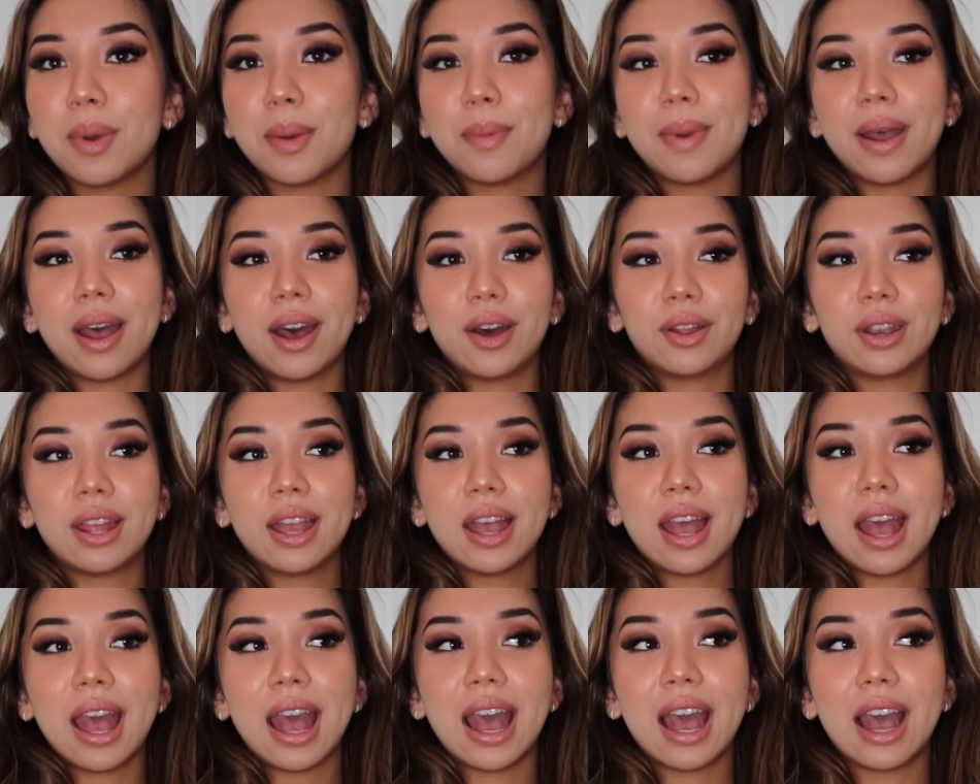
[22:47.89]
about
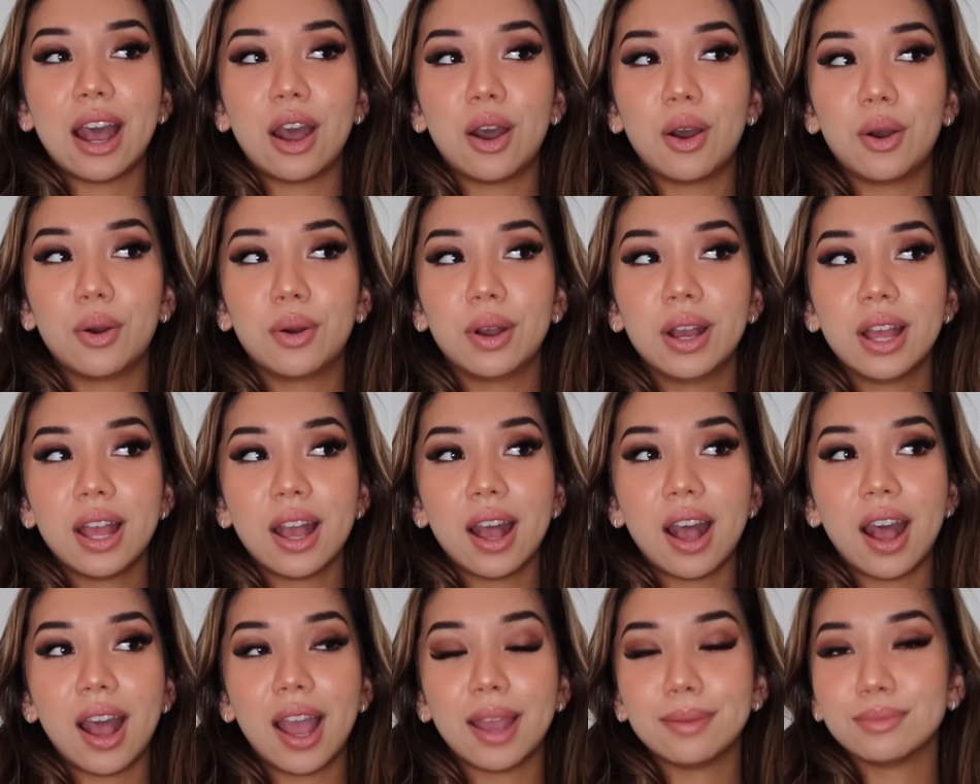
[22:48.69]
how
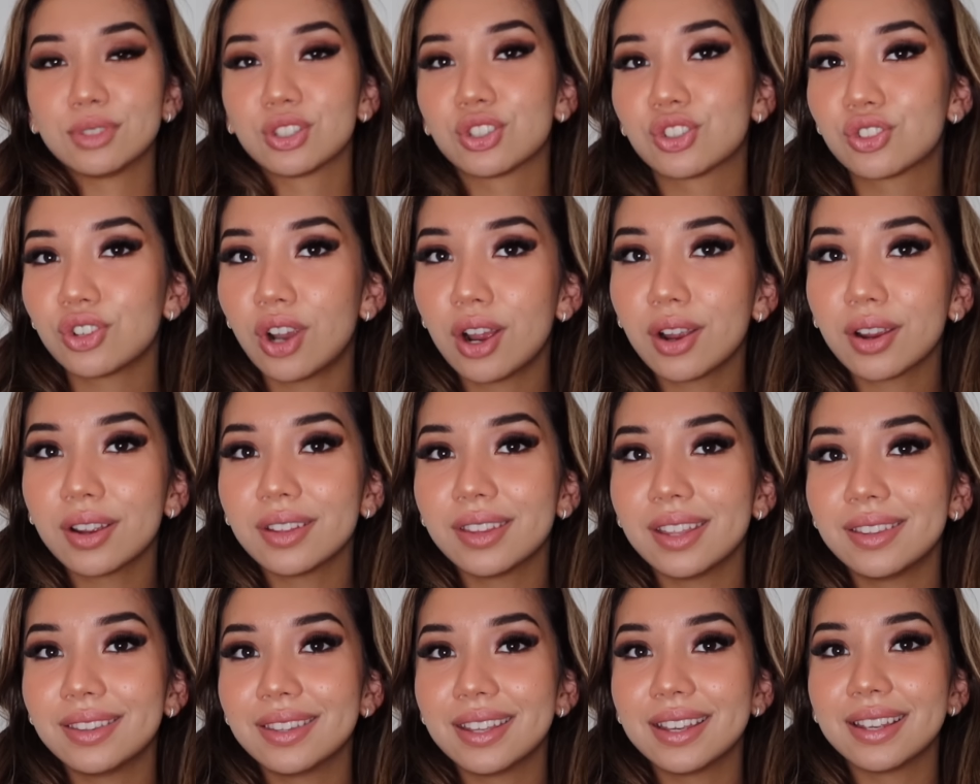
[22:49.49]
I'm stronger
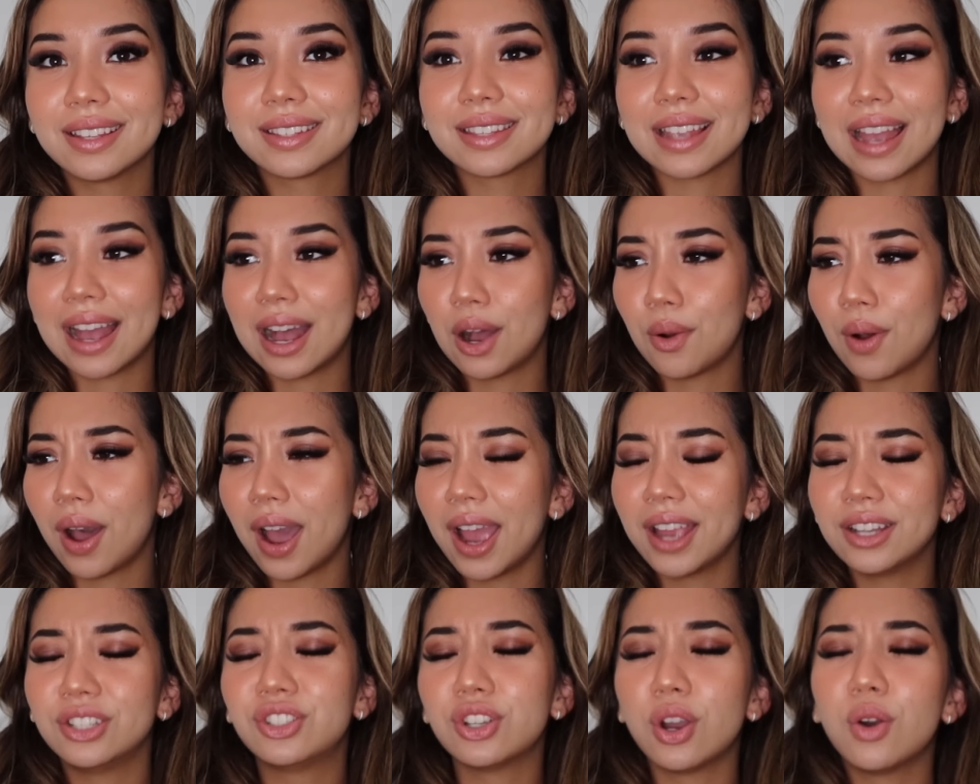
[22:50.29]
than this, how
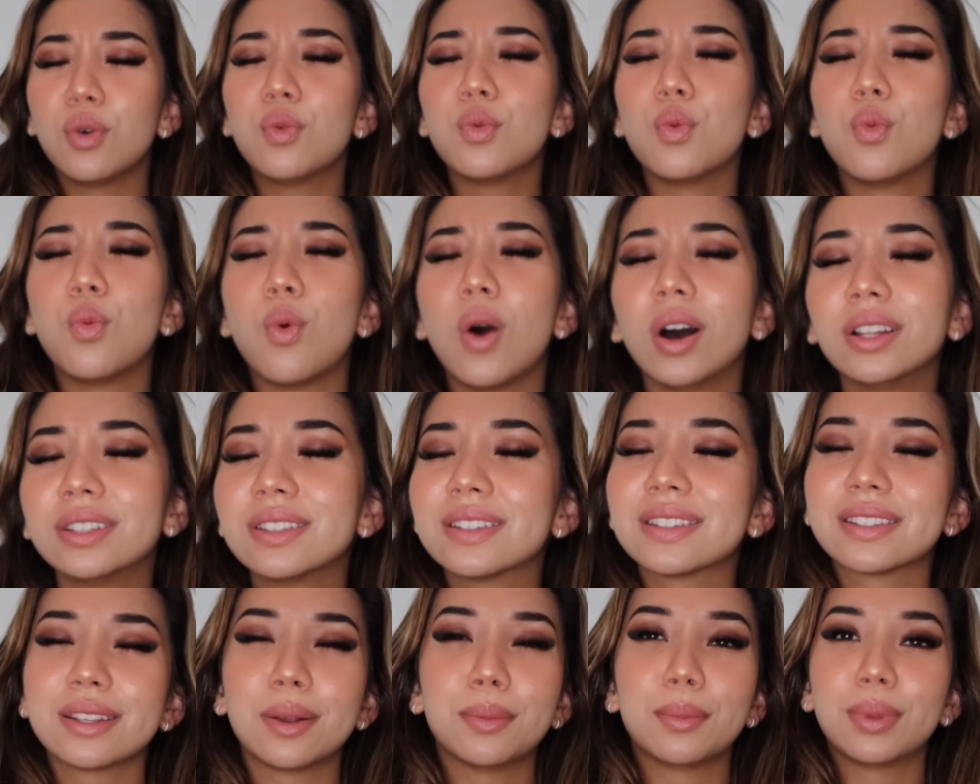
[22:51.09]
I don't
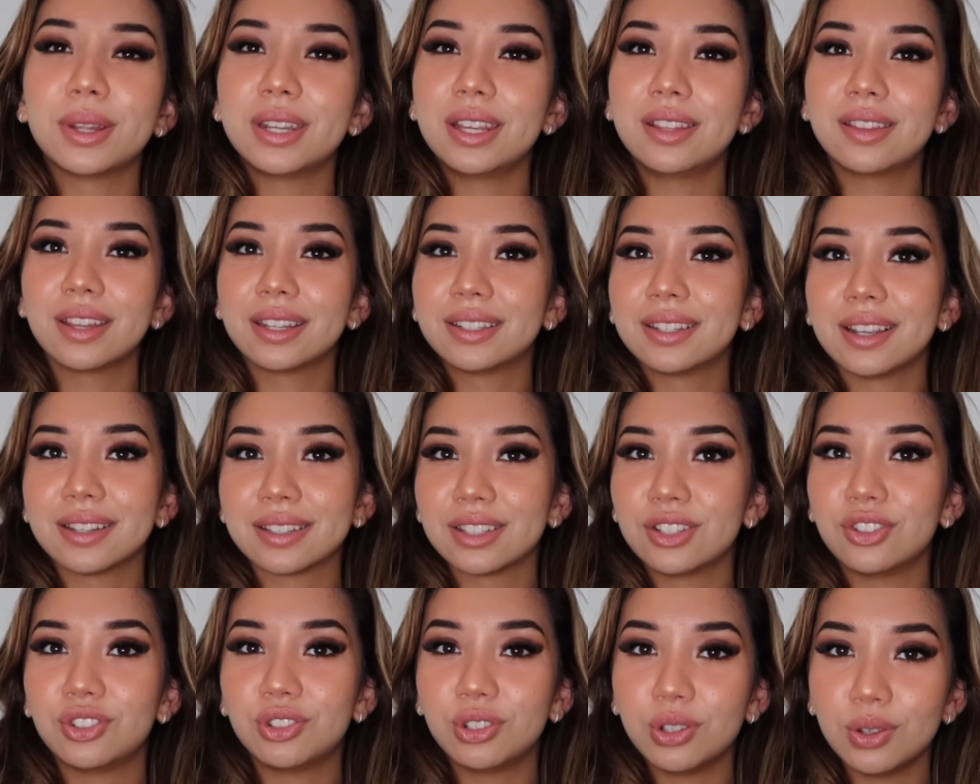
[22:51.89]
want somebody that
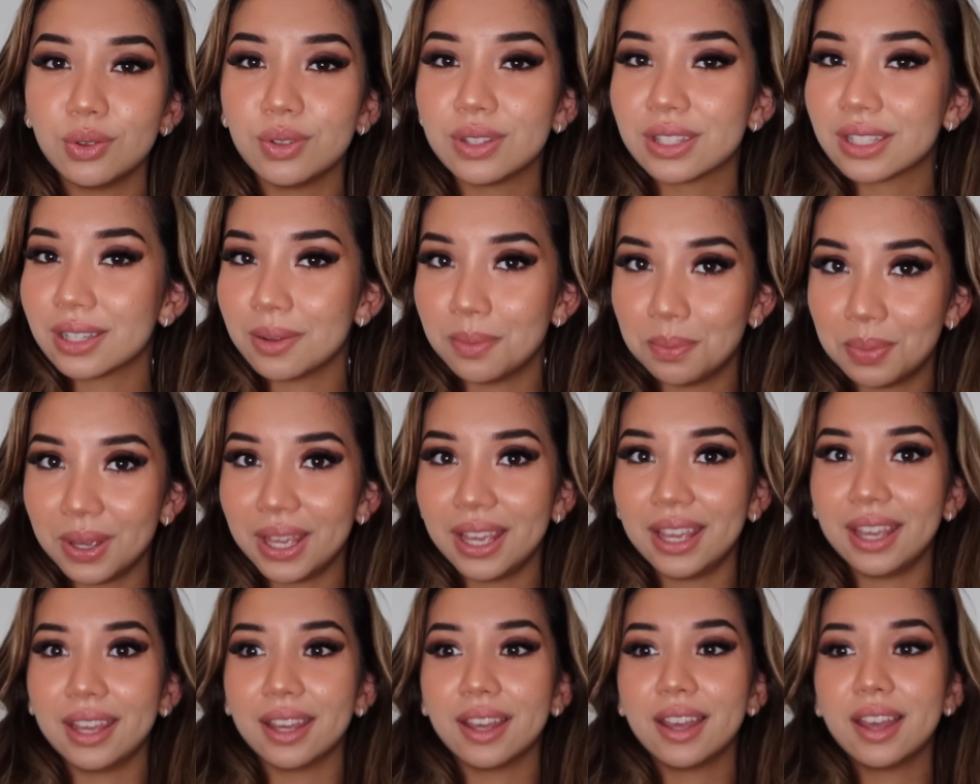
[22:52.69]
doesn't choose to
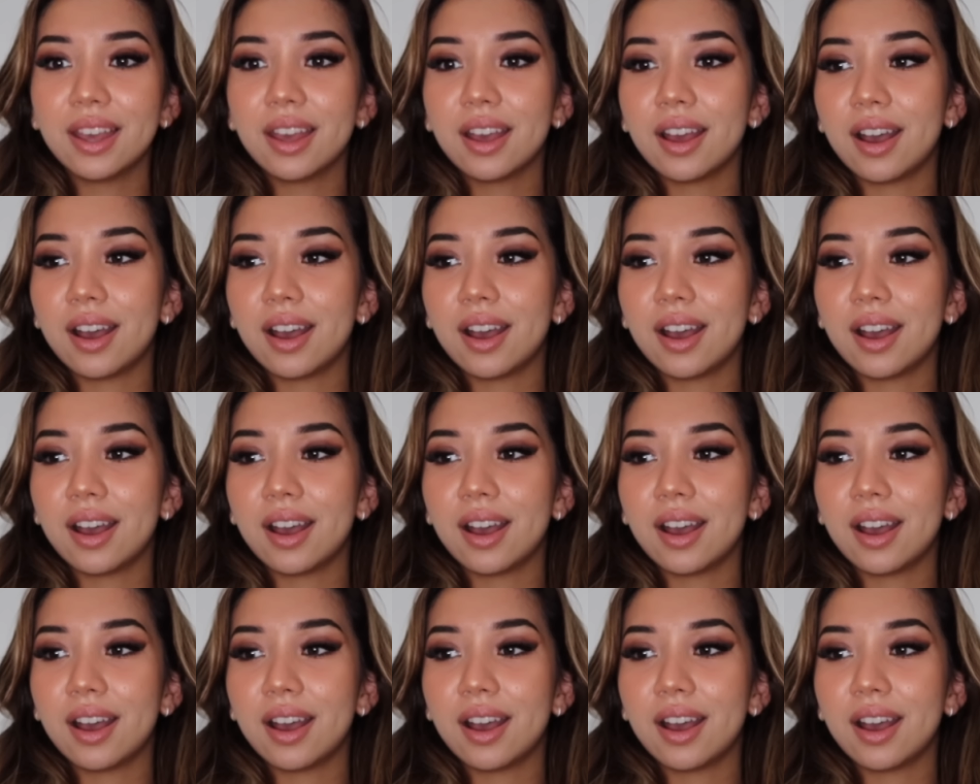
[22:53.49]
be